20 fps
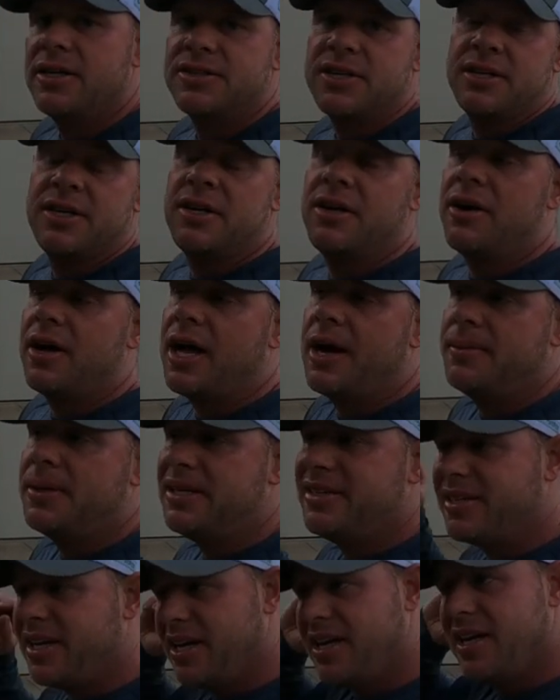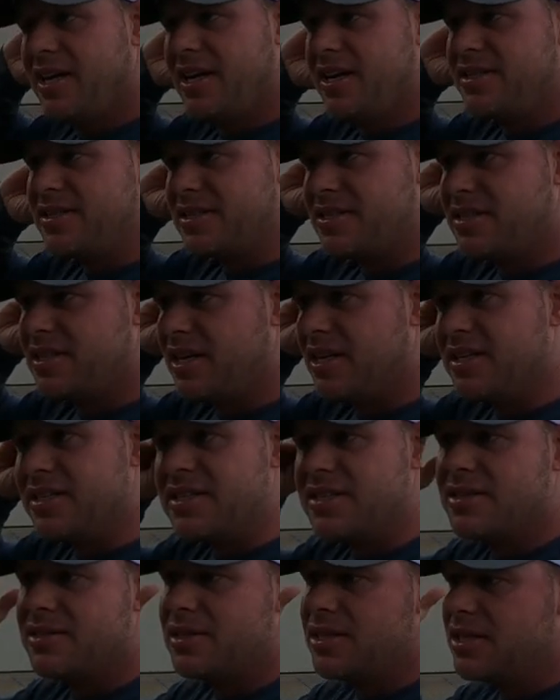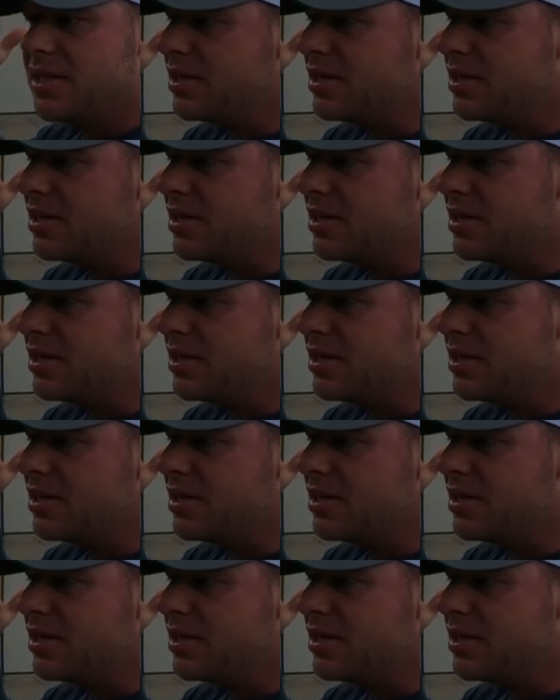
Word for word: so you know i mean it's it's